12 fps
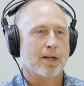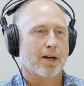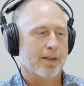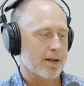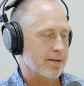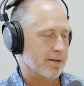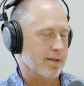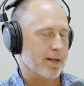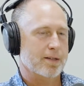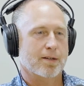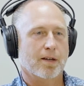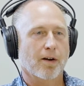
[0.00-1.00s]
And
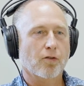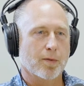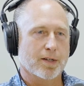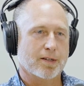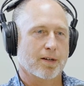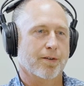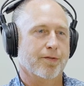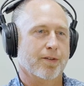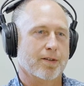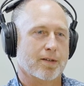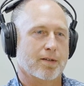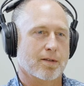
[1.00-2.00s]
that's government stuff
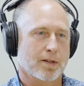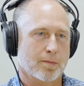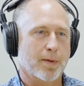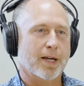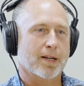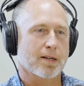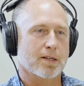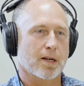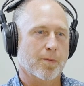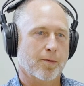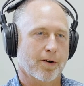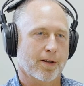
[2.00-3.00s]
that's making us
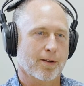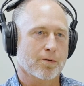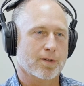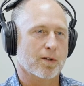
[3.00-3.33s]
upgrade those.